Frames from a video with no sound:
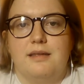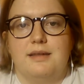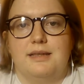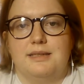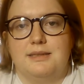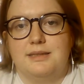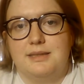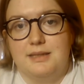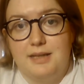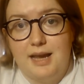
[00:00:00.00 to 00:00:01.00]
that this is
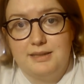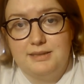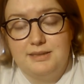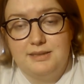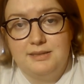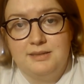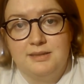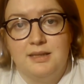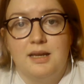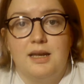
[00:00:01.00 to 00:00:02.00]
analysis.